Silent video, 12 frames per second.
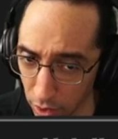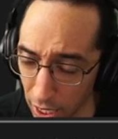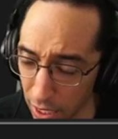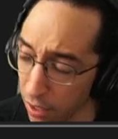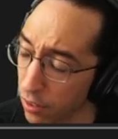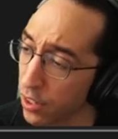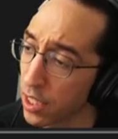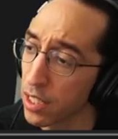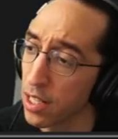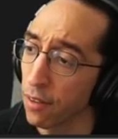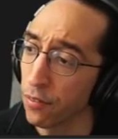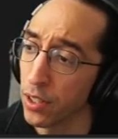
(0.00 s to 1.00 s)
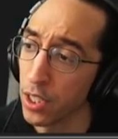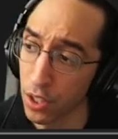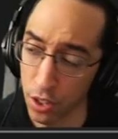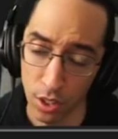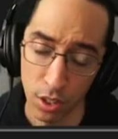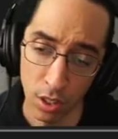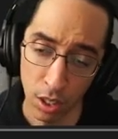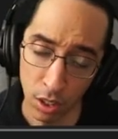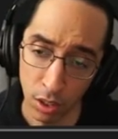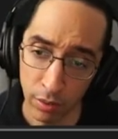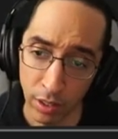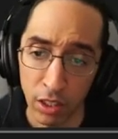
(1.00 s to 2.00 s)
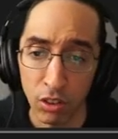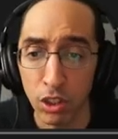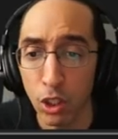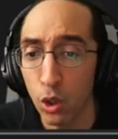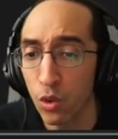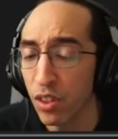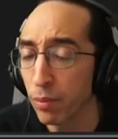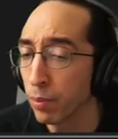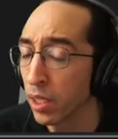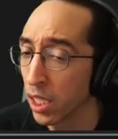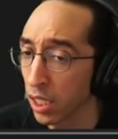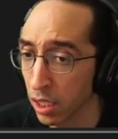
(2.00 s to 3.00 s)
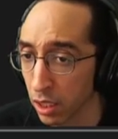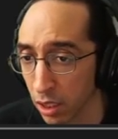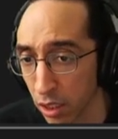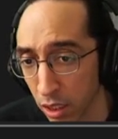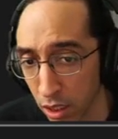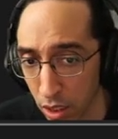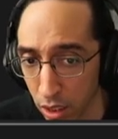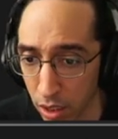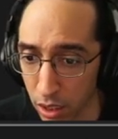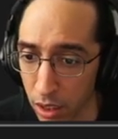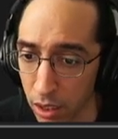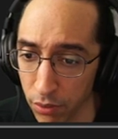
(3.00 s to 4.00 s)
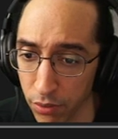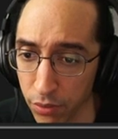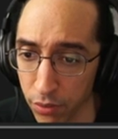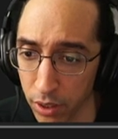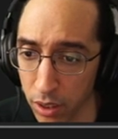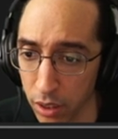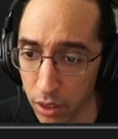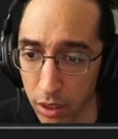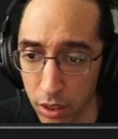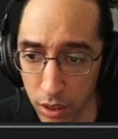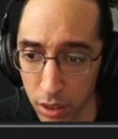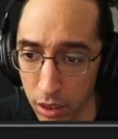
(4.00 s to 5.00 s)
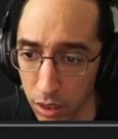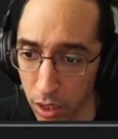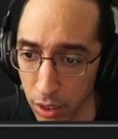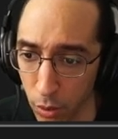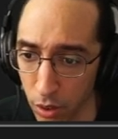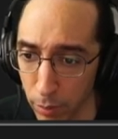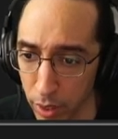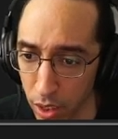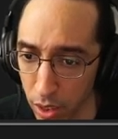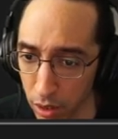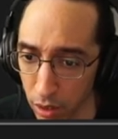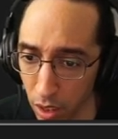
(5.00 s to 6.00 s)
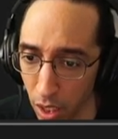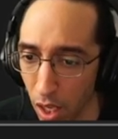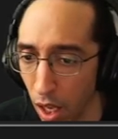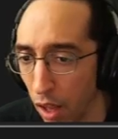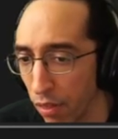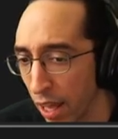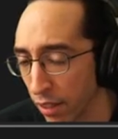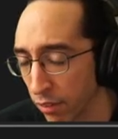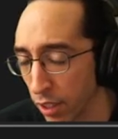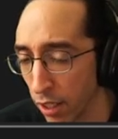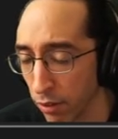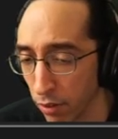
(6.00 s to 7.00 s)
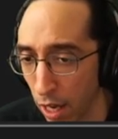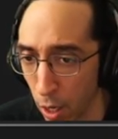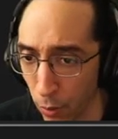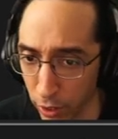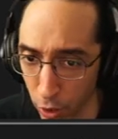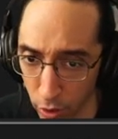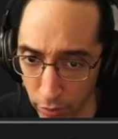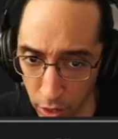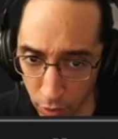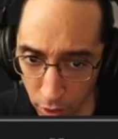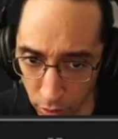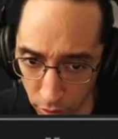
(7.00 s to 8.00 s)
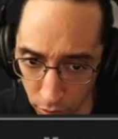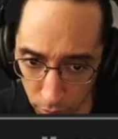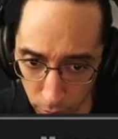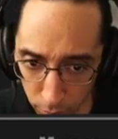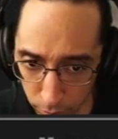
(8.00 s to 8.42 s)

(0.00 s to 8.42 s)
That is the definition of the overplay. If you know what I mean. That said, I don't think he could have held this.